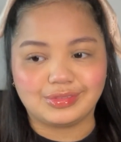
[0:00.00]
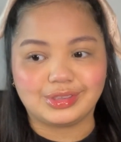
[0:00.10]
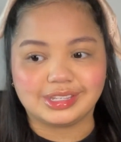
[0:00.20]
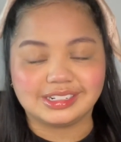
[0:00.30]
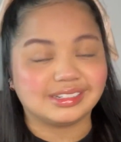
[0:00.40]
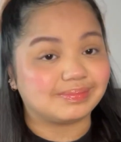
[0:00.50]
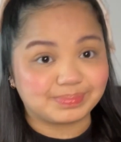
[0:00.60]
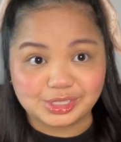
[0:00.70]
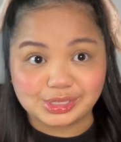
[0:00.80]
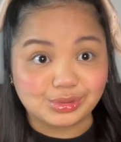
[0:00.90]
You can
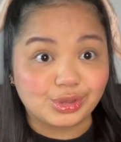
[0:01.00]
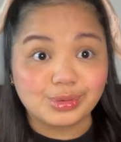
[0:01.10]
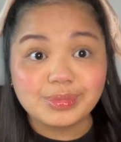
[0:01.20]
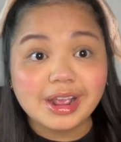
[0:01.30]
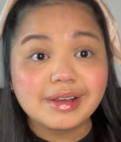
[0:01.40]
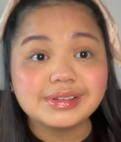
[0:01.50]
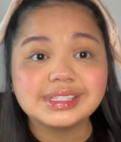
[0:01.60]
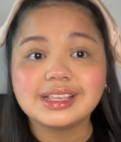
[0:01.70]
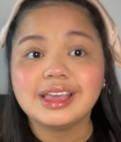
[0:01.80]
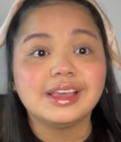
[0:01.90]
just do your brows,